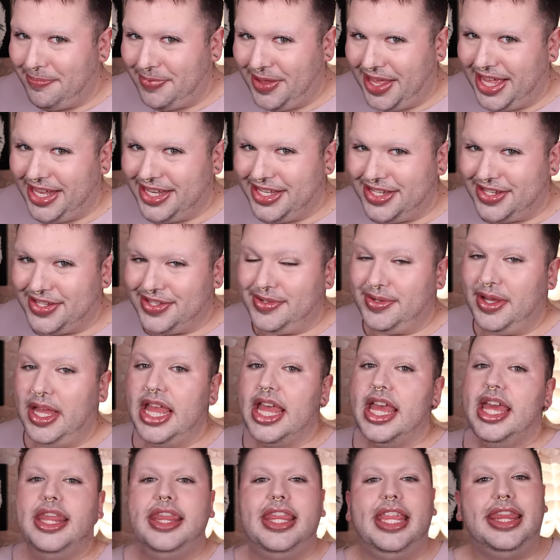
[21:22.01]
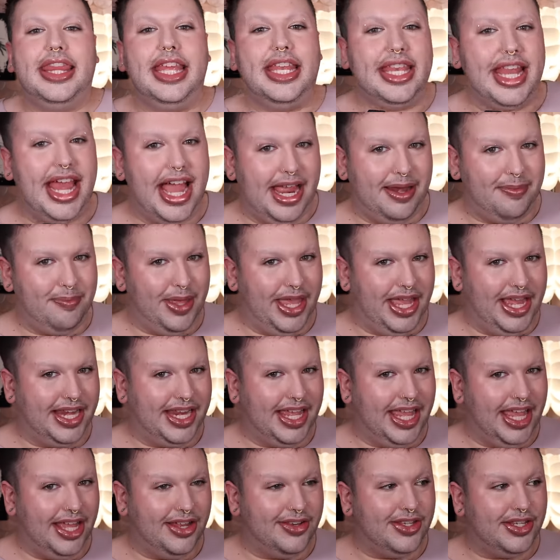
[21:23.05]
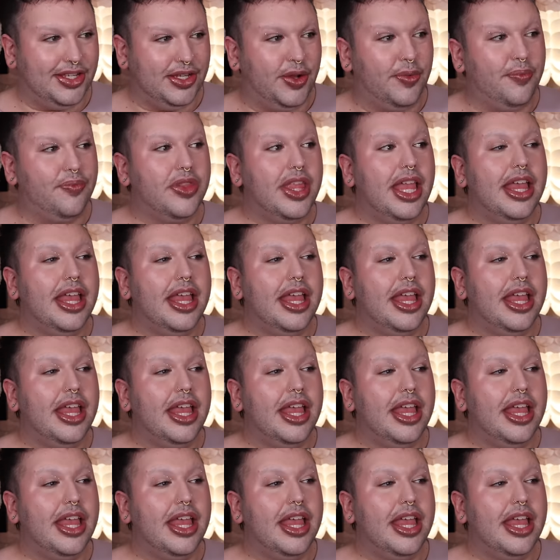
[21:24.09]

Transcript: pan do that the 9 pan can't do?